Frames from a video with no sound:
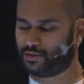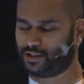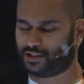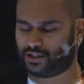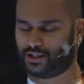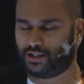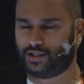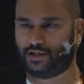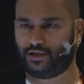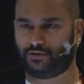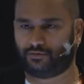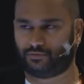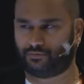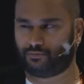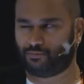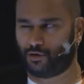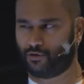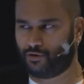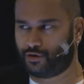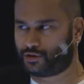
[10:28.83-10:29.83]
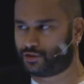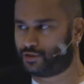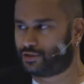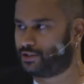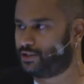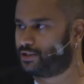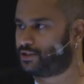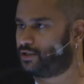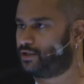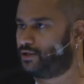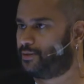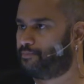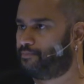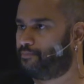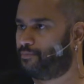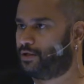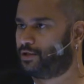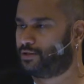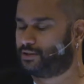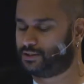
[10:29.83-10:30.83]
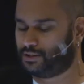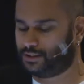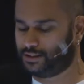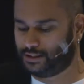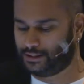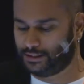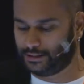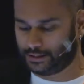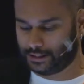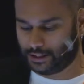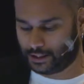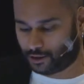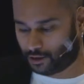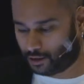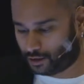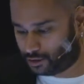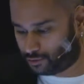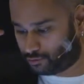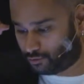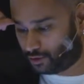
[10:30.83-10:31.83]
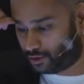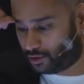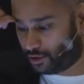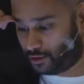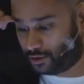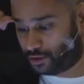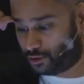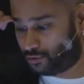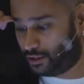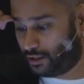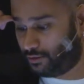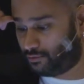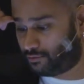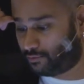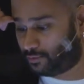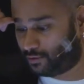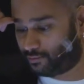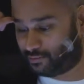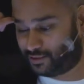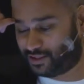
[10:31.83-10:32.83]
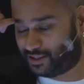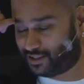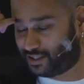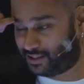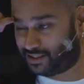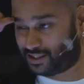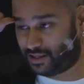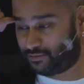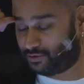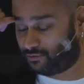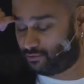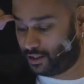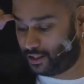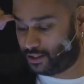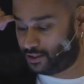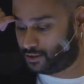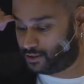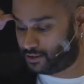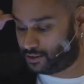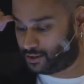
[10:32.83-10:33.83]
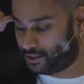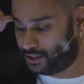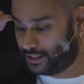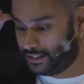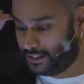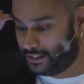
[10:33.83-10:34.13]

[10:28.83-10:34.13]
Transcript: Basically, Mauritius is a multicultural country. We've got 6-7 religions.